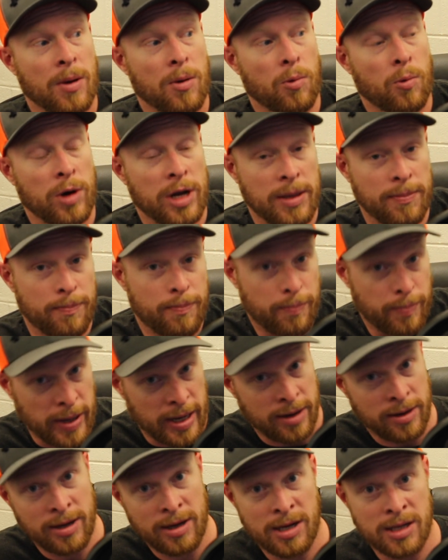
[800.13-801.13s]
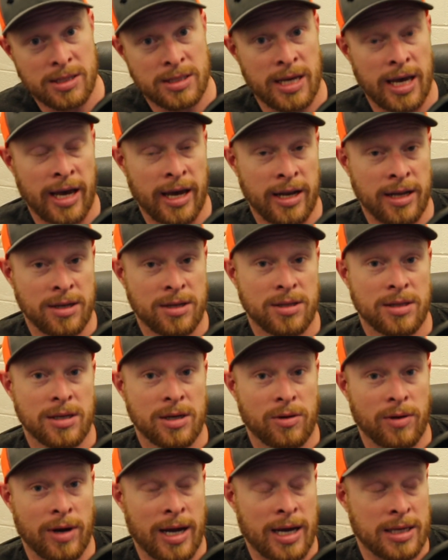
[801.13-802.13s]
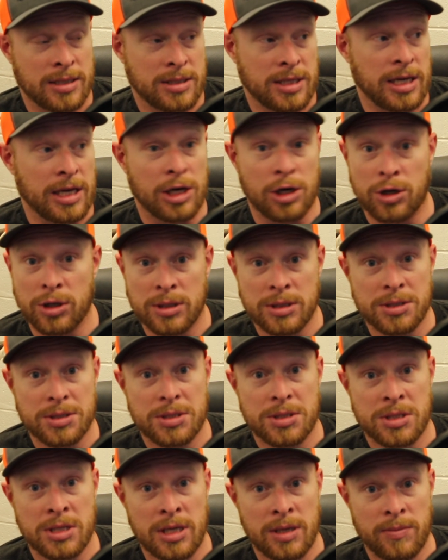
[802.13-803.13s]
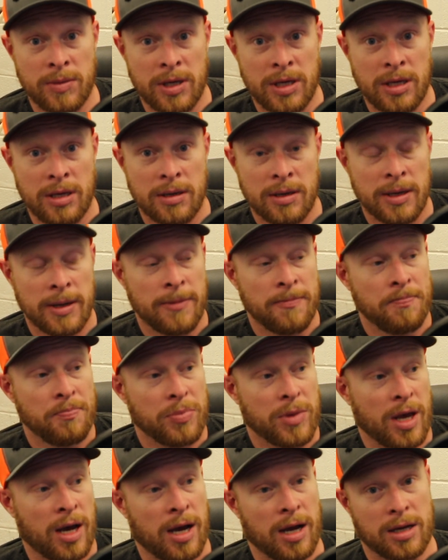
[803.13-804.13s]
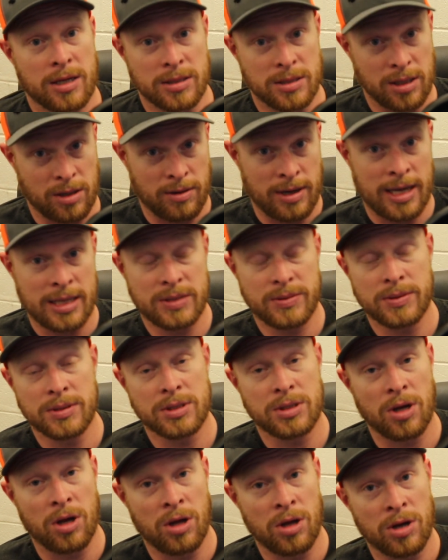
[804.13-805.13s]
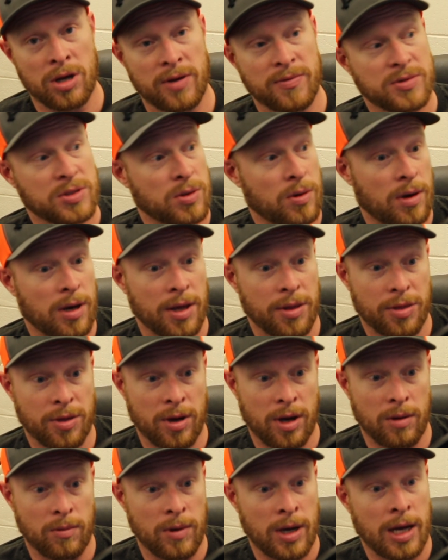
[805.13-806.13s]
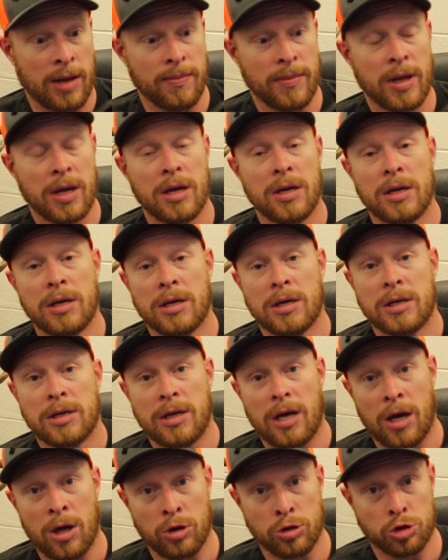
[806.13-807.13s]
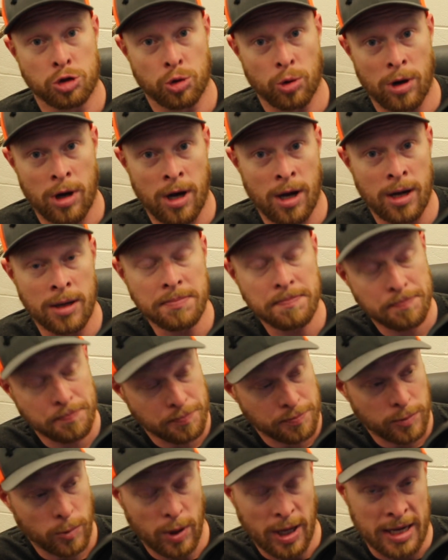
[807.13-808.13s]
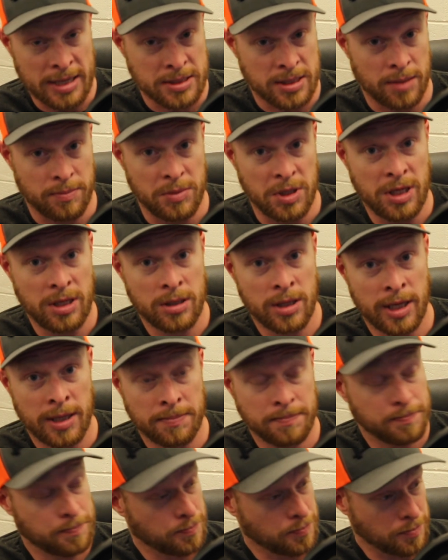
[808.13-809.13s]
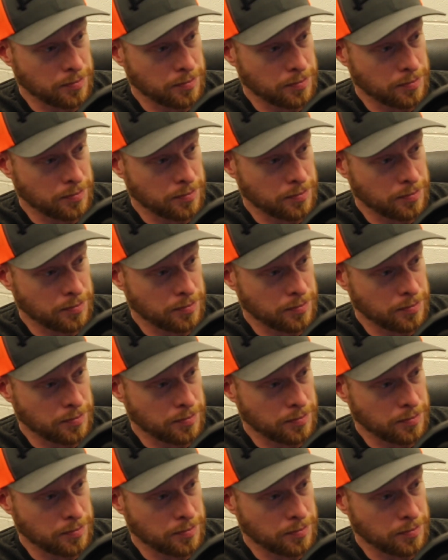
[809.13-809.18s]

When he buried his head into the grass, he couldn't see me because the grass was tall enough. So I thought, well, I'll draw as I'm kneeling,